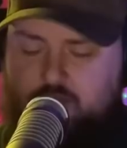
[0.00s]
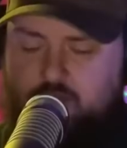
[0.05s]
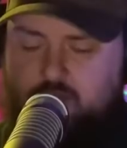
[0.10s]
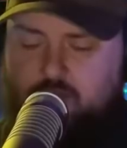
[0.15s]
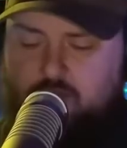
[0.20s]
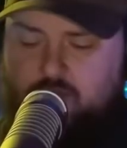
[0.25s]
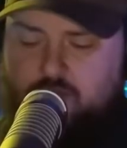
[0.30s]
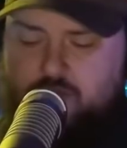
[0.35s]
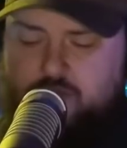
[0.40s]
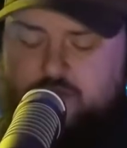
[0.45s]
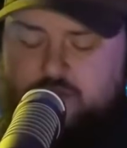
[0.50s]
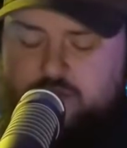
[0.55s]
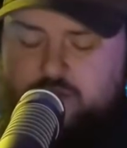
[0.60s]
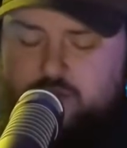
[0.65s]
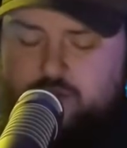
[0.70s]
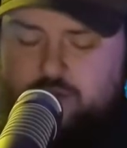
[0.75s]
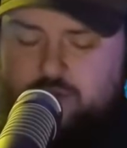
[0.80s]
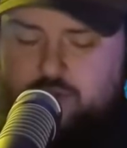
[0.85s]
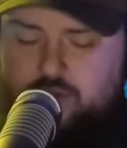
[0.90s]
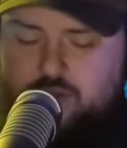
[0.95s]
were the
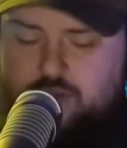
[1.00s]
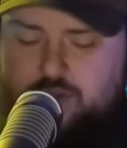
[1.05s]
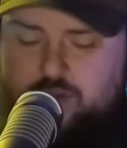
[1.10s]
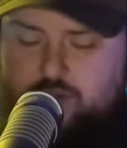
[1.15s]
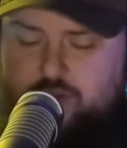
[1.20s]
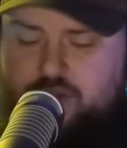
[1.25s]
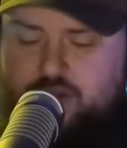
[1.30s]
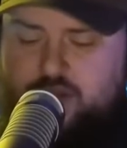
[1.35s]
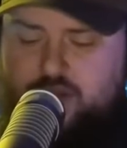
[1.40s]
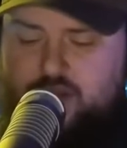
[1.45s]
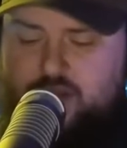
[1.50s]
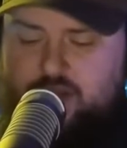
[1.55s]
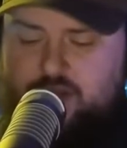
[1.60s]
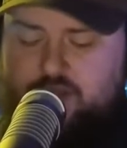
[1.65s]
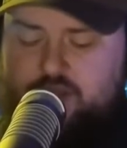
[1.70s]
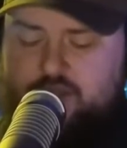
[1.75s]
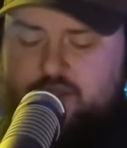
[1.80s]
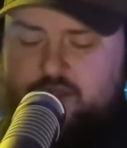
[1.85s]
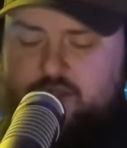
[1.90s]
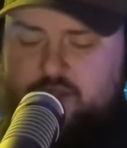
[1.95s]
two
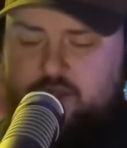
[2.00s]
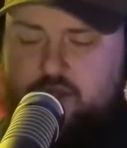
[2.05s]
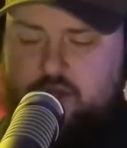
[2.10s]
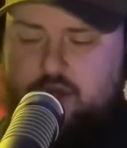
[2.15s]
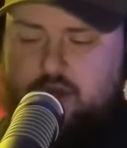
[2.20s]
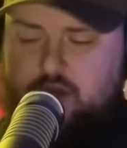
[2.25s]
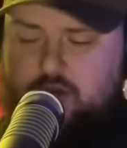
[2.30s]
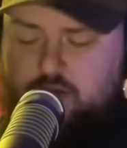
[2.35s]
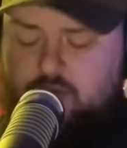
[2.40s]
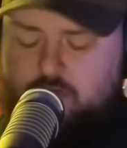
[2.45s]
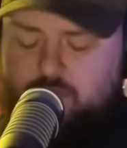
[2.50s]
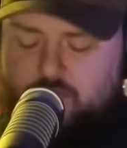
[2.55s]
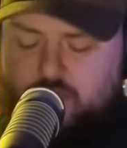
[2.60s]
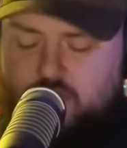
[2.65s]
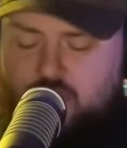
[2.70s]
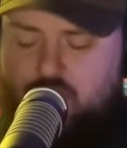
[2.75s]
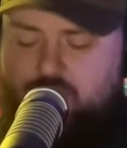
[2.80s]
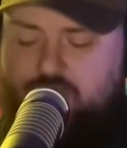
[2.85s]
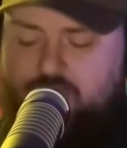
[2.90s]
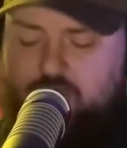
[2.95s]
kids. We
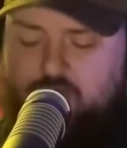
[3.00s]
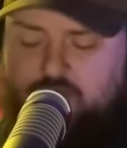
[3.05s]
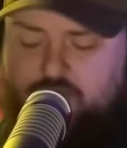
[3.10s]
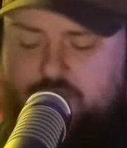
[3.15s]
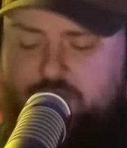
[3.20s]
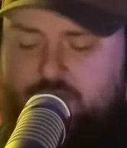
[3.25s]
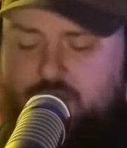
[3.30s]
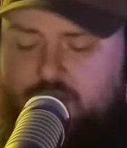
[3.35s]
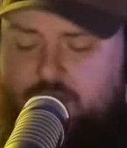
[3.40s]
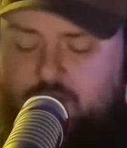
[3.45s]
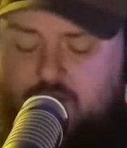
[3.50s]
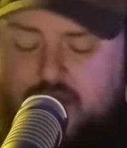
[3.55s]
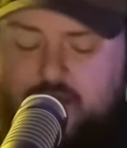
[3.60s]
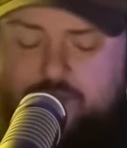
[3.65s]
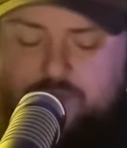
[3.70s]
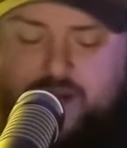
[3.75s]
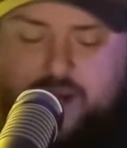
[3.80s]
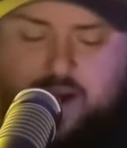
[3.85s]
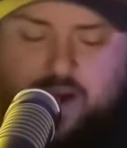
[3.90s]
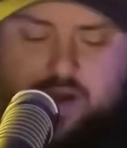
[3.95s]
went off to live with my
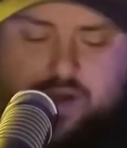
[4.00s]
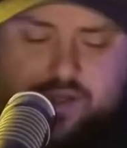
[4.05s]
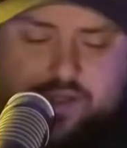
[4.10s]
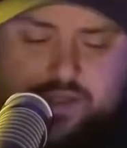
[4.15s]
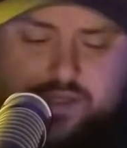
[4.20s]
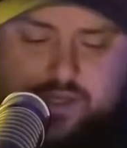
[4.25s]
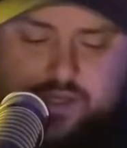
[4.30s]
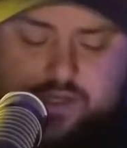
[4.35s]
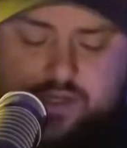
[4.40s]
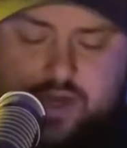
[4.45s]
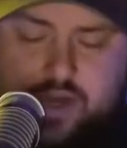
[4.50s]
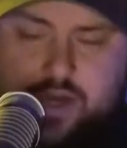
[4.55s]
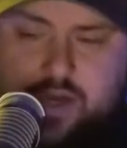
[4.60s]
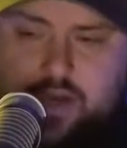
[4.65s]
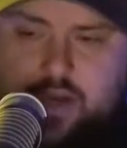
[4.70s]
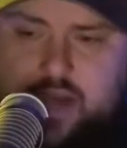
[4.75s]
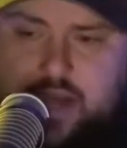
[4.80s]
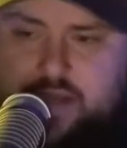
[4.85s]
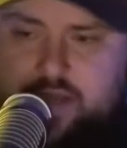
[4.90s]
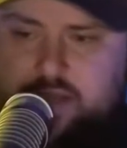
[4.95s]
grandparents,
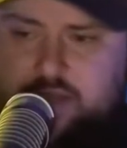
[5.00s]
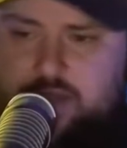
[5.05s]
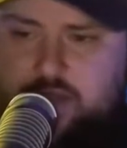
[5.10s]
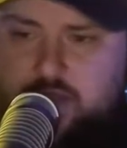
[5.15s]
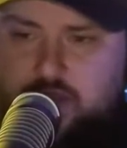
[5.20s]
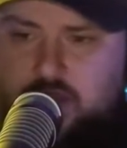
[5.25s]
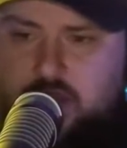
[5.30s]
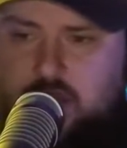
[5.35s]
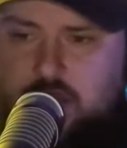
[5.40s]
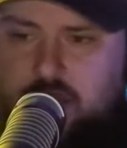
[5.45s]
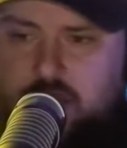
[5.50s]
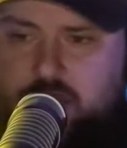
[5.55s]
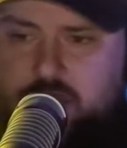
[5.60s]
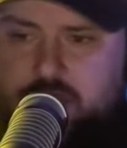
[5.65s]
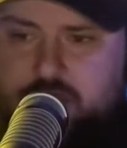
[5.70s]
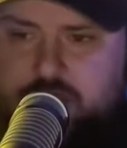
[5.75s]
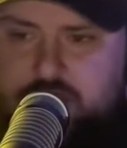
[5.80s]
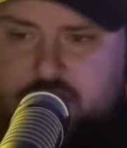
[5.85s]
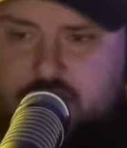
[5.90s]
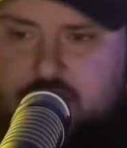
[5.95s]
and that's
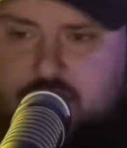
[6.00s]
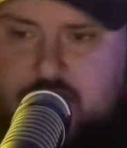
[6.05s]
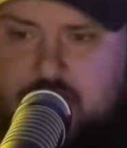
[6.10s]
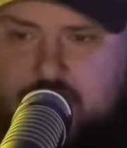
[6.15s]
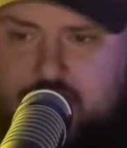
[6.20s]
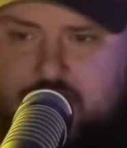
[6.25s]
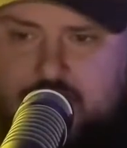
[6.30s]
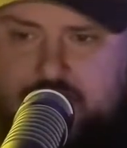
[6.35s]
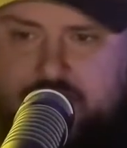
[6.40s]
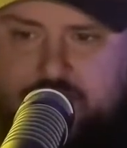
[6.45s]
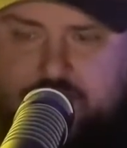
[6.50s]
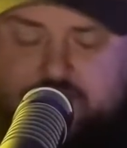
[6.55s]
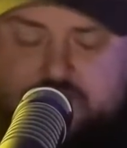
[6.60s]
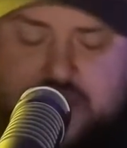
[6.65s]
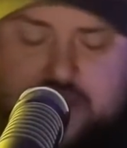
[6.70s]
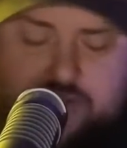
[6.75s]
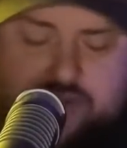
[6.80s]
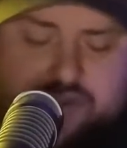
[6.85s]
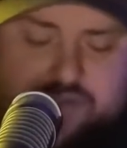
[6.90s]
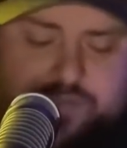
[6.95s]
just
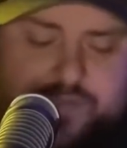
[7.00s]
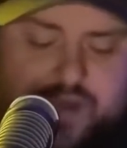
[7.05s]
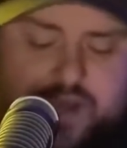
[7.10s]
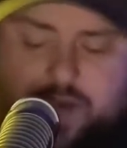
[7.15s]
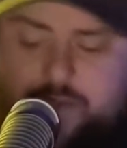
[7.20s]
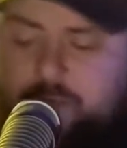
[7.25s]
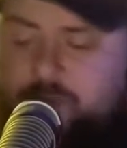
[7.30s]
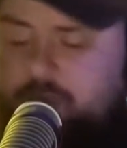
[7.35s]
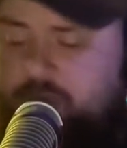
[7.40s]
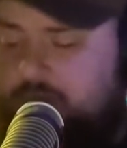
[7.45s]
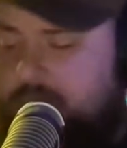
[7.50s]
how it's been.